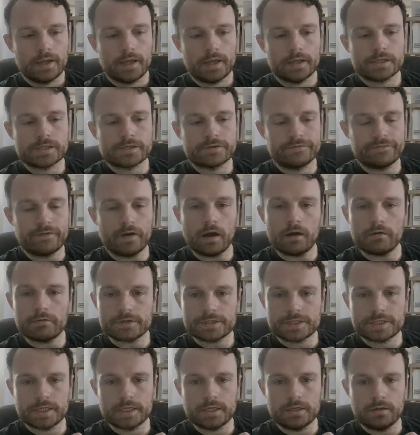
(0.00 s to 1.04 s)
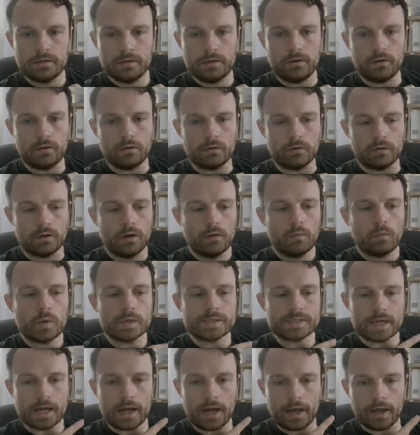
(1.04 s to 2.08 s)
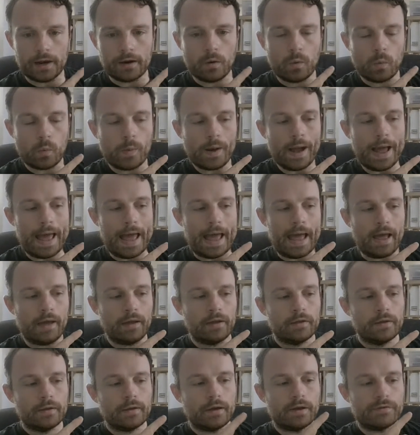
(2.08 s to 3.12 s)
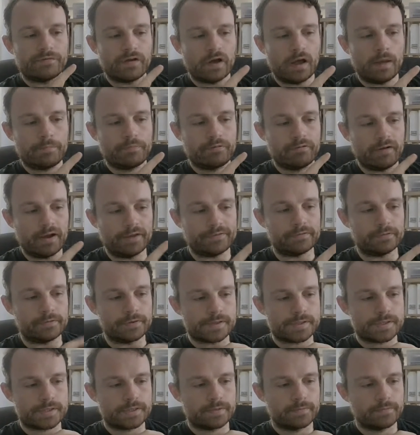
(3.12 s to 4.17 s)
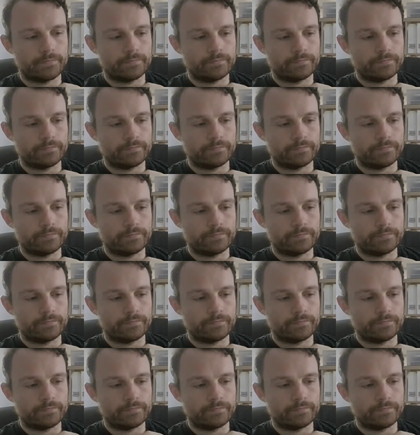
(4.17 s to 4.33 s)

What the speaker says: as far as she knew, was unaware of her presence.